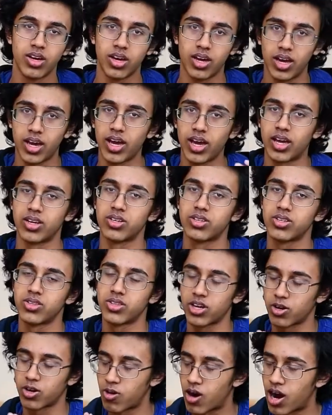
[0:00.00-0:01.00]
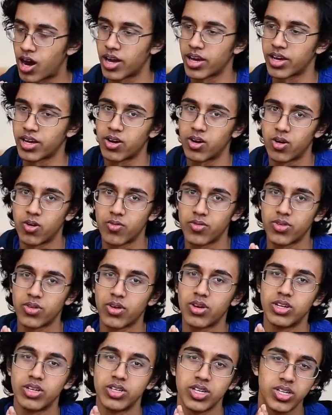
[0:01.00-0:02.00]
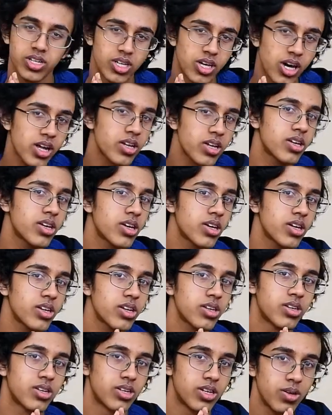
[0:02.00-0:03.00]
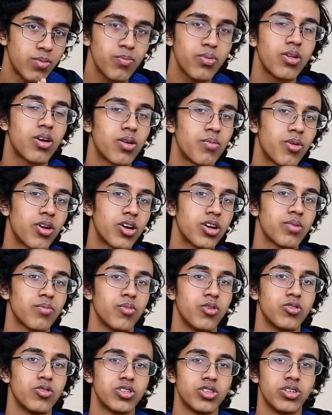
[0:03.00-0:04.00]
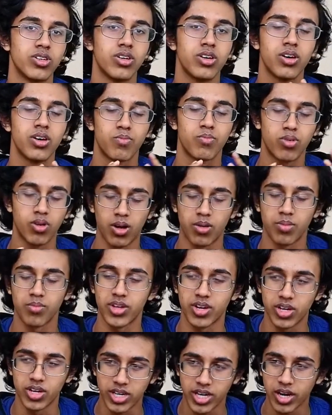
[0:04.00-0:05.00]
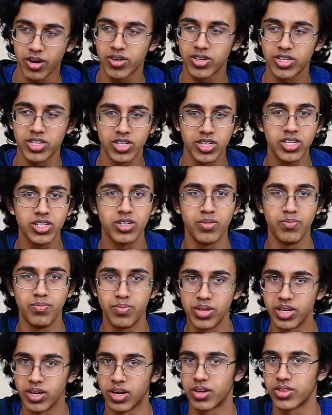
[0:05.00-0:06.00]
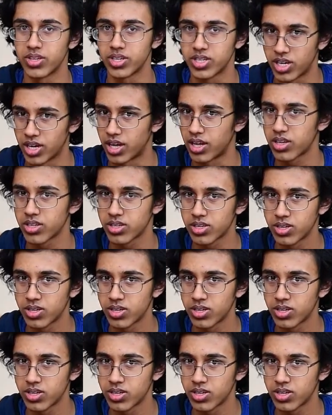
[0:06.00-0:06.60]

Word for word: and the crying over the disgusting simple harmonic motion problems that are guaranteed to be on the test.